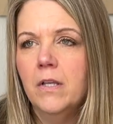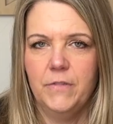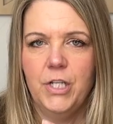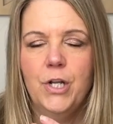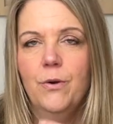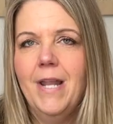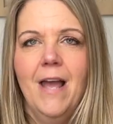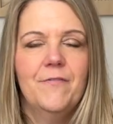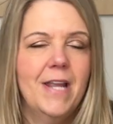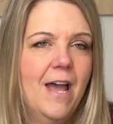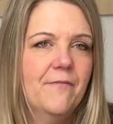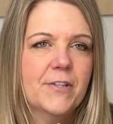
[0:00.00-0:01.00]
you don't have
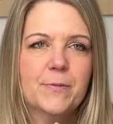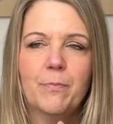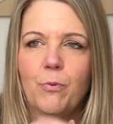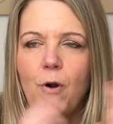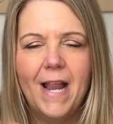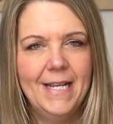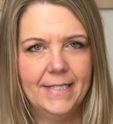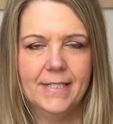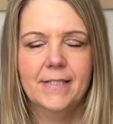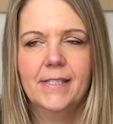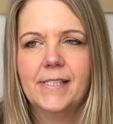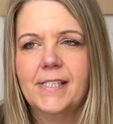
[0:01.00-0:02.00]
to have this bright
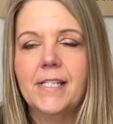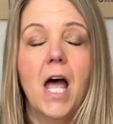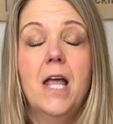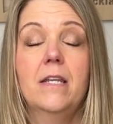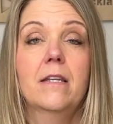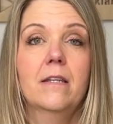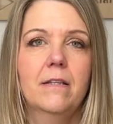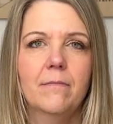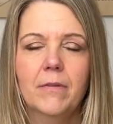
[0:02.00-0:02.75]
sun